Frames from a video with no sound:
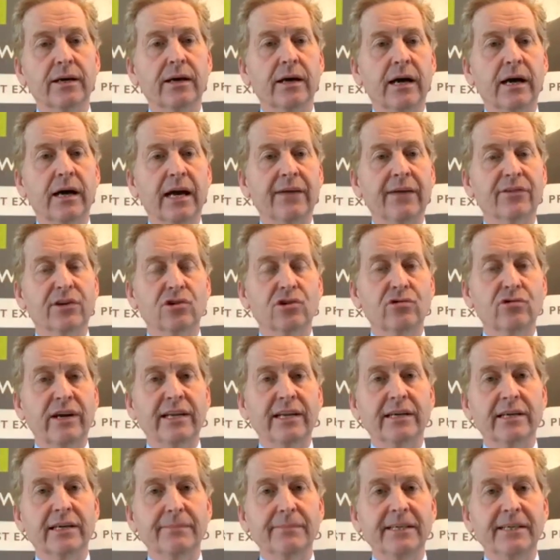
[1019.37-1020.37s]
have a
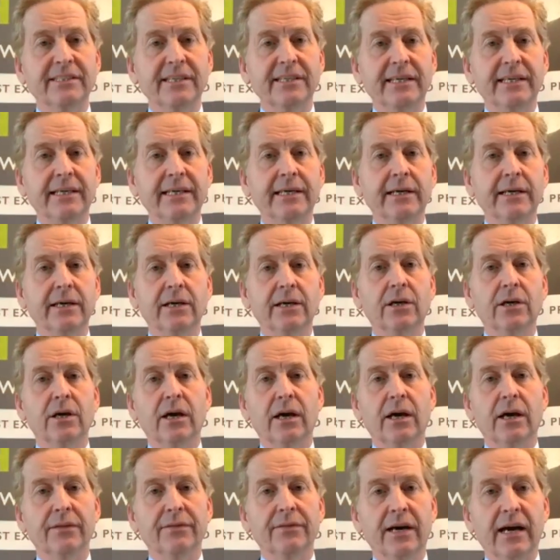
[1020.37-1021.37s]
credit committee
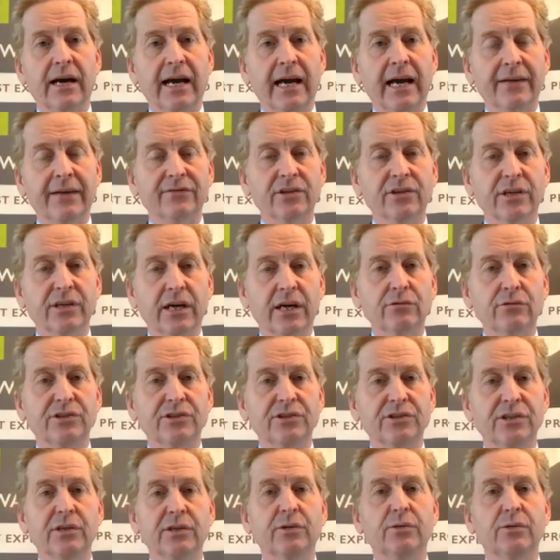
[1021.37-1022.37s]
that I have to go
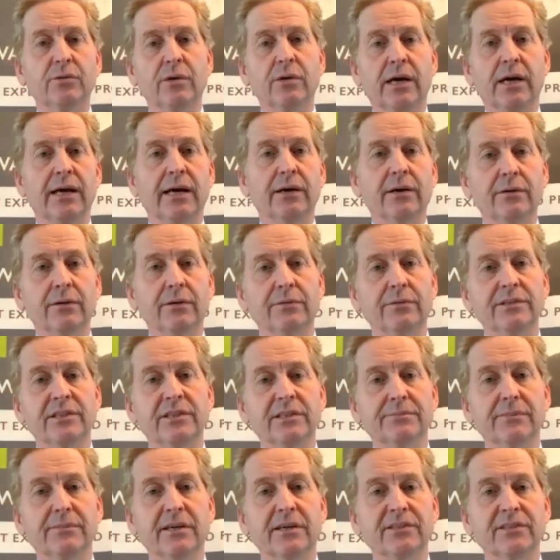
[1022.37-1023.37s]
to, which
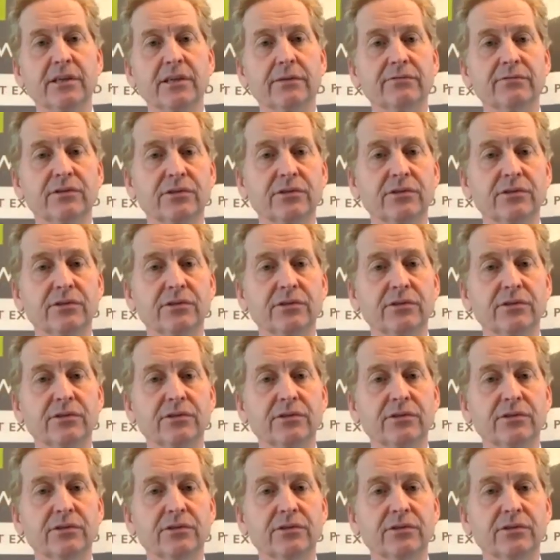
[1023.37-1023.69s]
is myself and